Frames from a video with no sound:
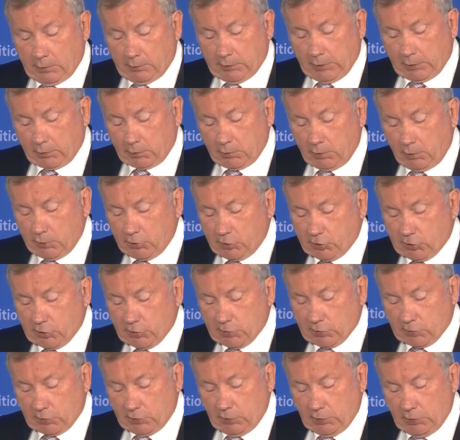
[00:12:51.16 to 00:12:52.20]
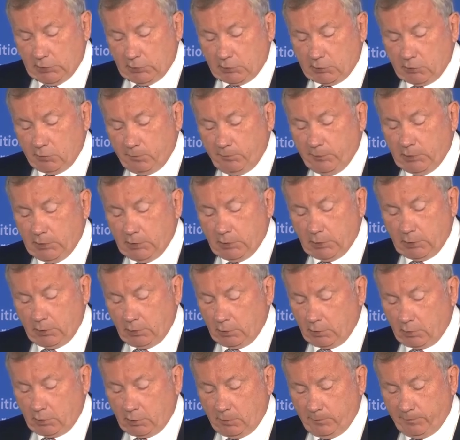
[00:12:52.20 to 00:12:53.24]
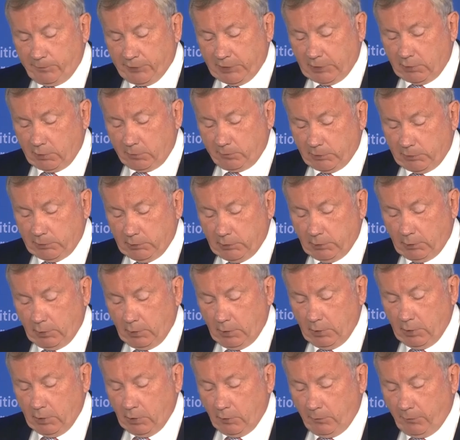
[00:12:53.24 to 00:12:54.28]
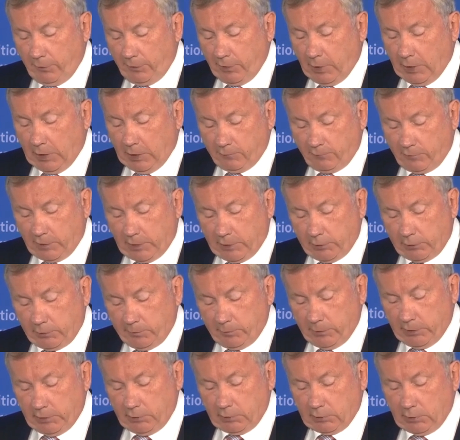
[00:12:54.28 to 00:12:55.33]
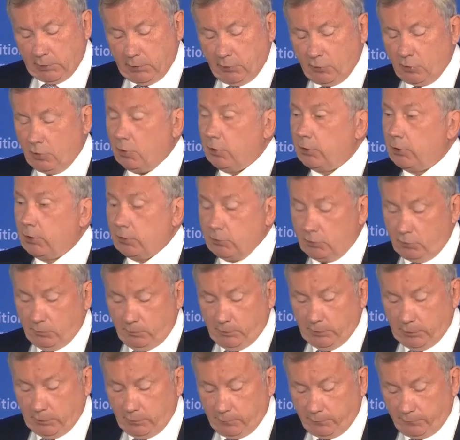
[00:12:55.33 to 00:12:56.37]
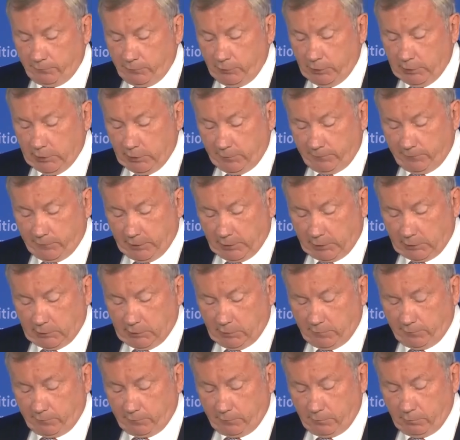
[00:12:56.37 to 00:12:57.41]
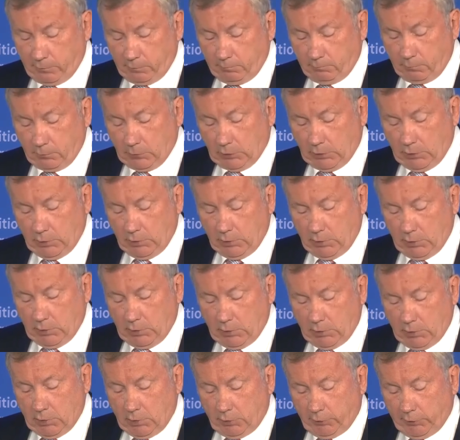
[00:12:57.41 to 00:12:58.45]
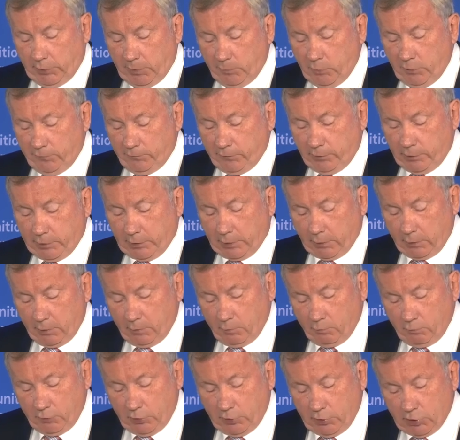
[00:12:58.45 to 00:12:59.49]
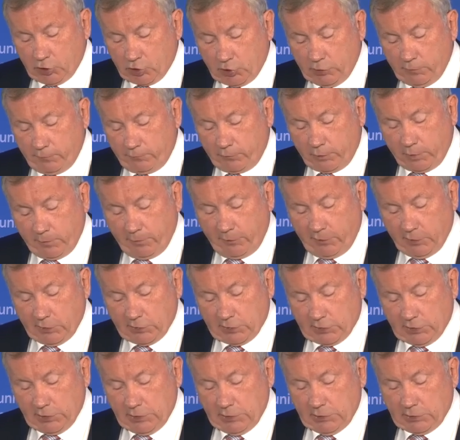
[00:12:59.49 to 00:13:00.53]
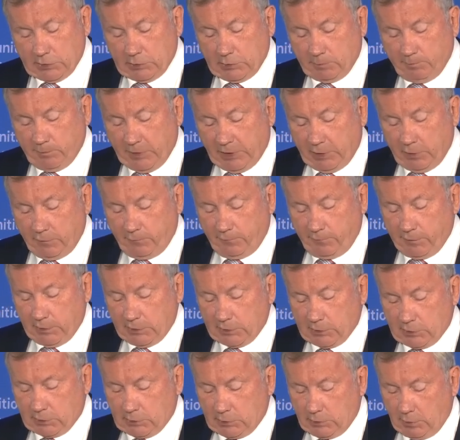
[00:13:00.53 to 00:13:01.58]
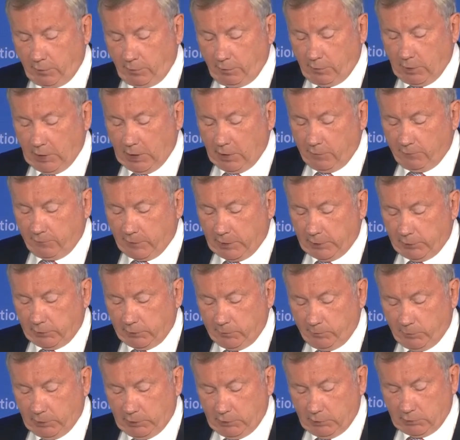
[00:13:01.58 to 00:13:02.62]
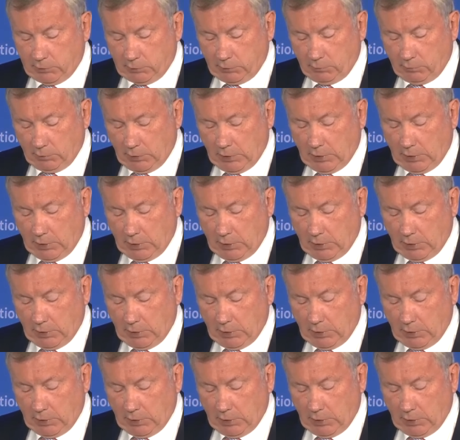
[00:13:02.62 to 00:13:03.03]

Technologies need to be compatible with the environment in order to be fully effective. Removing munition from the seas benefits the environment,